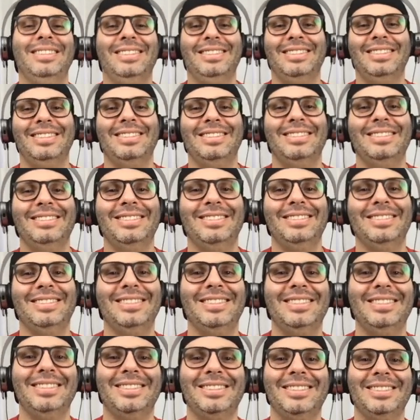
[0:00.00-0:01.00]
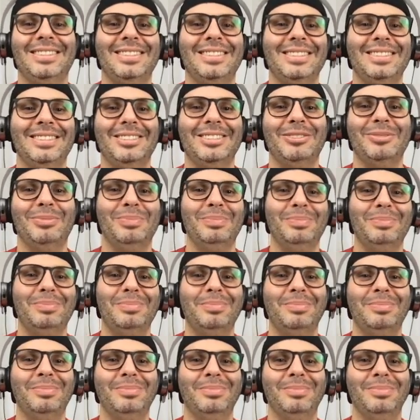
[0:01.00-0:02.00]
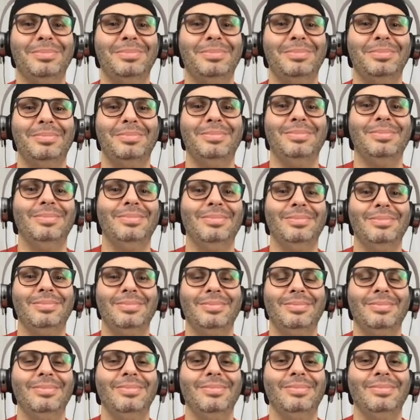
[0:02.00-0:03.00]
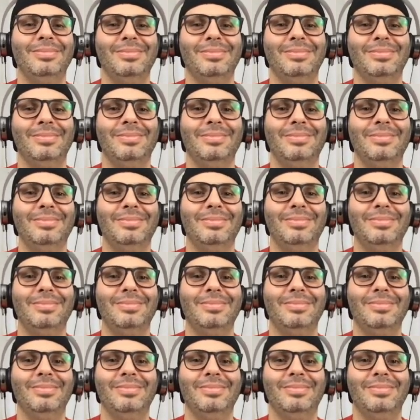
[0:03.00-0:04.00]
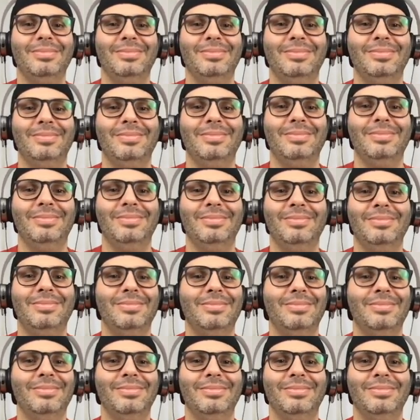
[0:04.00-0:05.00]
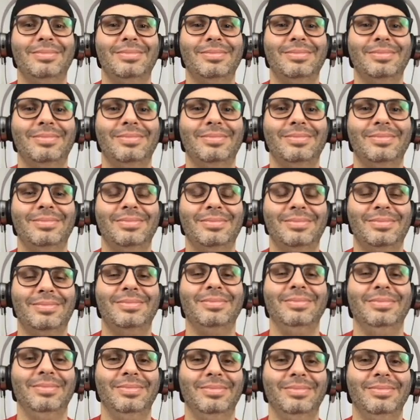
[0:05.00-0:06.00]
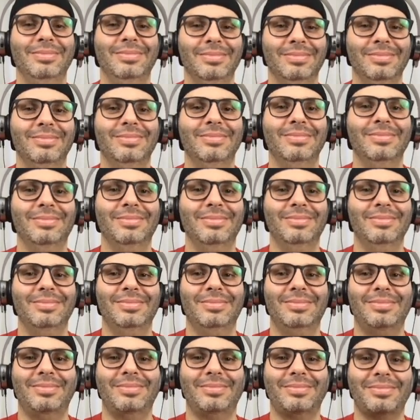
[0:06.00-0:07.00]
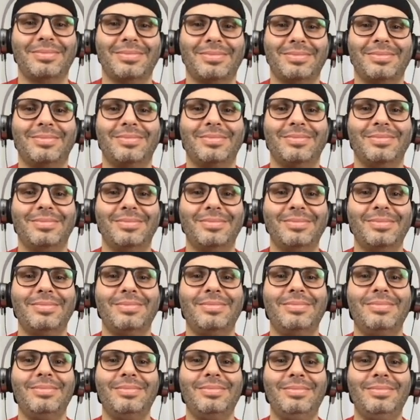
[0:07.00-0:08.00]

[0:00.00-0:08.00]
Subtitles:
The person shown says nothing.